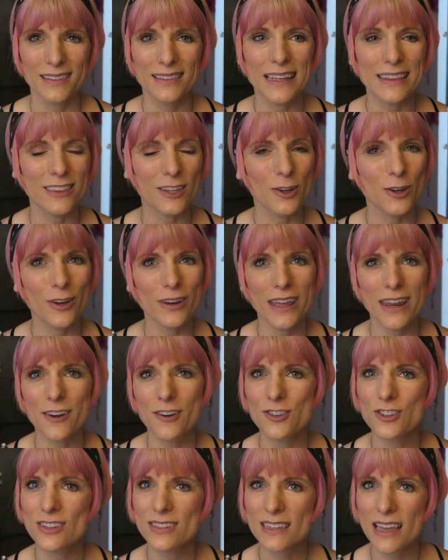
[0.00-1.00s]
Let the good
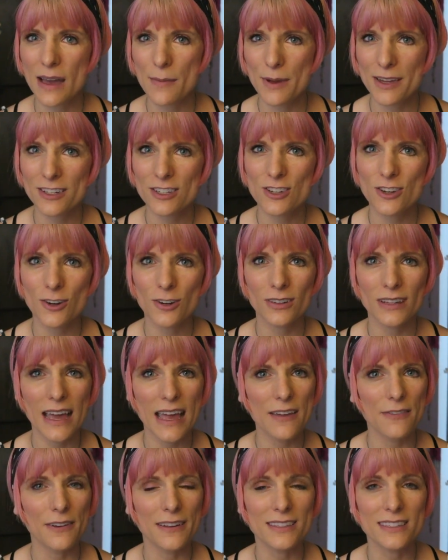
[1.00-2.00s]
energies come into your
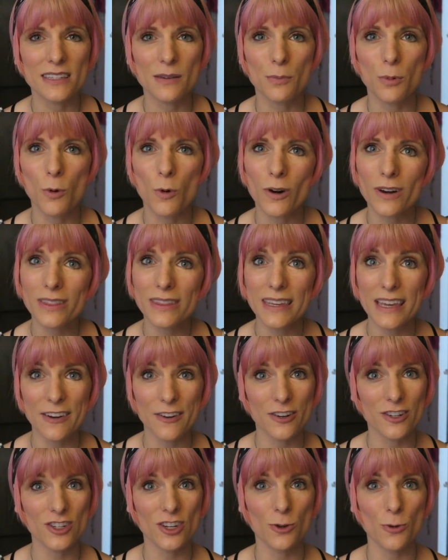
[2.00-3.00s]
life and support the
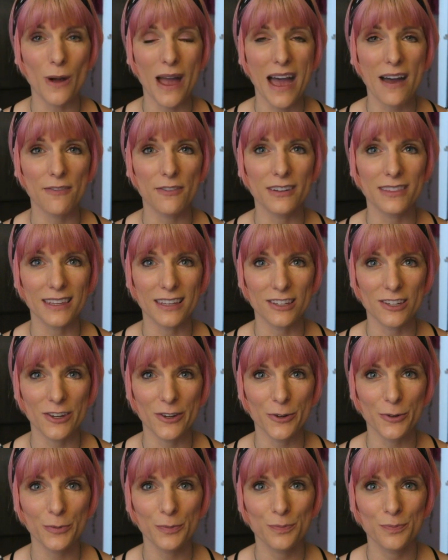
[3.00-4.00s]
energy you have within
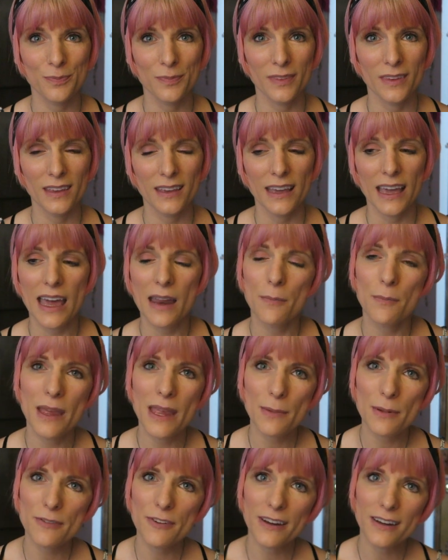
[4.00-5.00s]
you. And
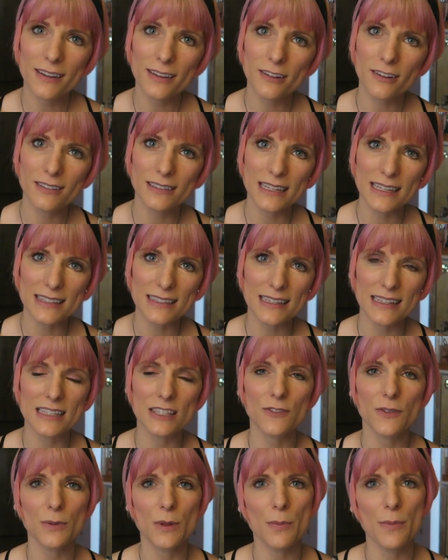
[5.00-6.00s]
maybe find a little
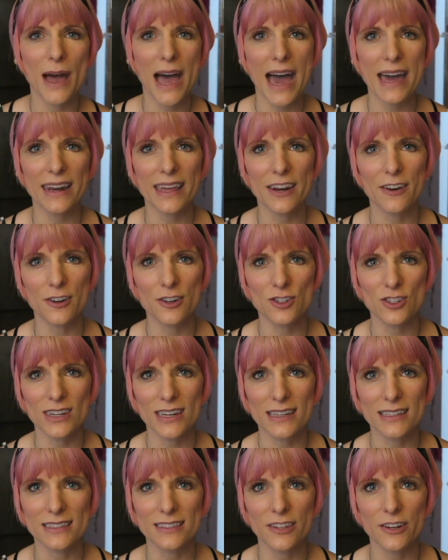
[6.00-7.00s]
distance from the bad
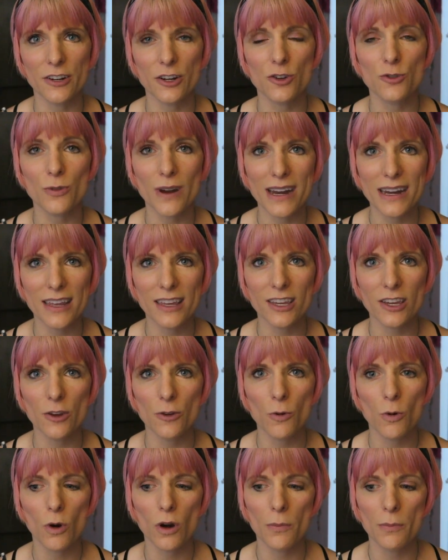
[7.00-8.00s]
energies that are draining
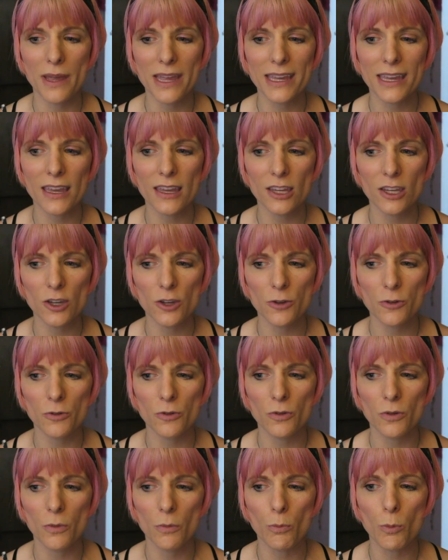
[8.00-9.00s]
you or making
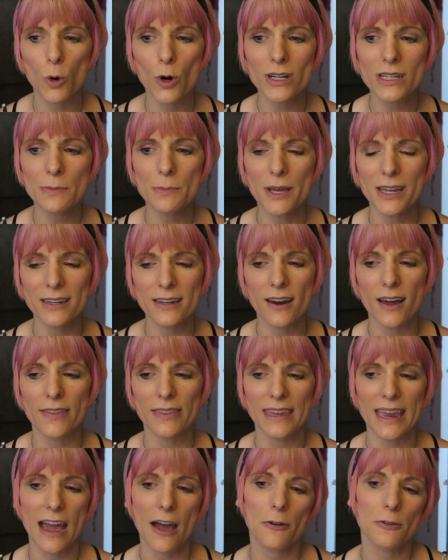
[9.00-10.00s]
you more dependent
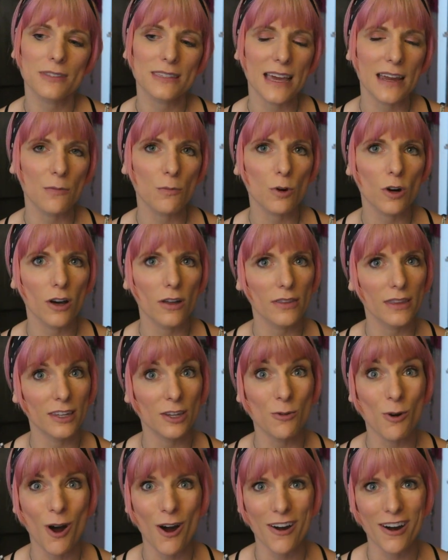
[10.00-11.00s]
on the outside world
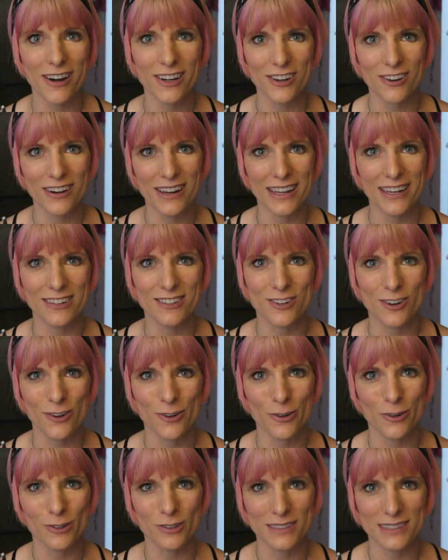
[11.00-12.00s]
than you are on your
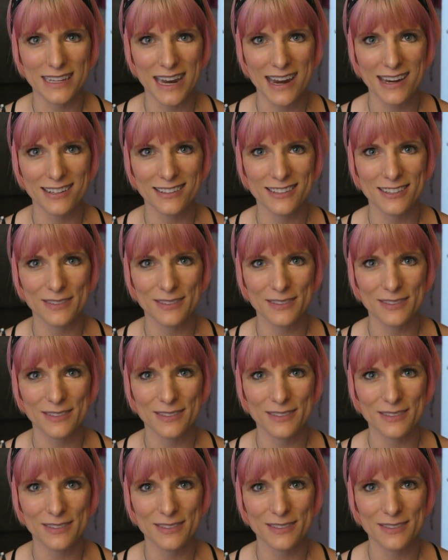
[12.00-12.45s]
internal state.